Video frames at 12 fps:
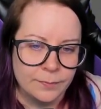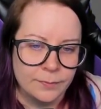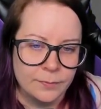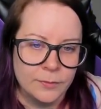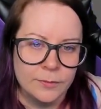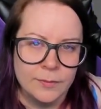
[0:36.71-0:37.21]

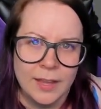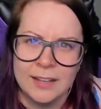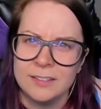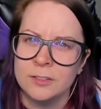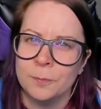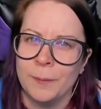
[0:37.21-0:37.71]
Mm,
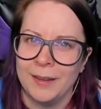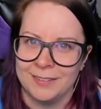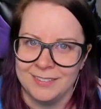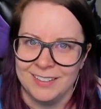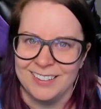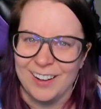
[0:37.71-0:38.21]

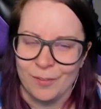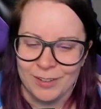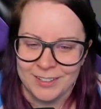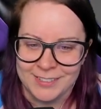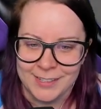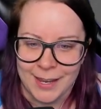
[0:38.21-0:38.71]
expected, I want
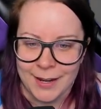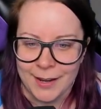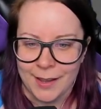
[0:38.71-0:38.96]
to say.